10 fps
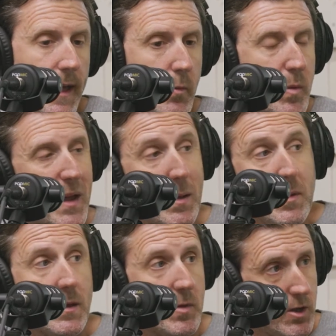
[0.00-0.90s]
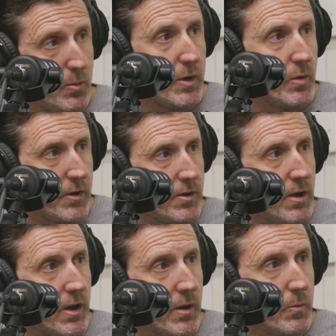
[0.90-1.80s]
And we baby them a little bit when they're
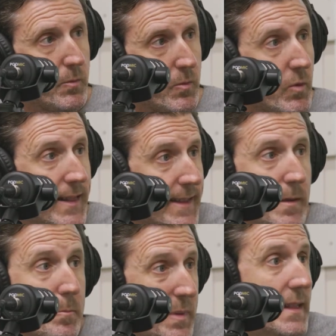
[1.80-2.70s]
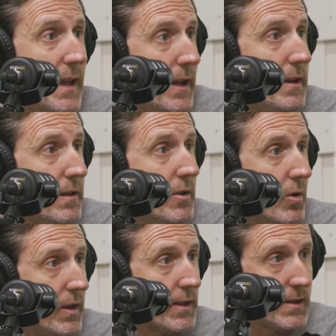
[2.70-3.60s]
young. We let them be led, you
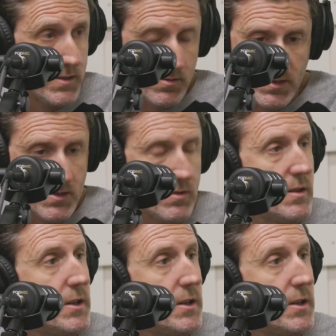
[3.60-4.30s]
know, like these are the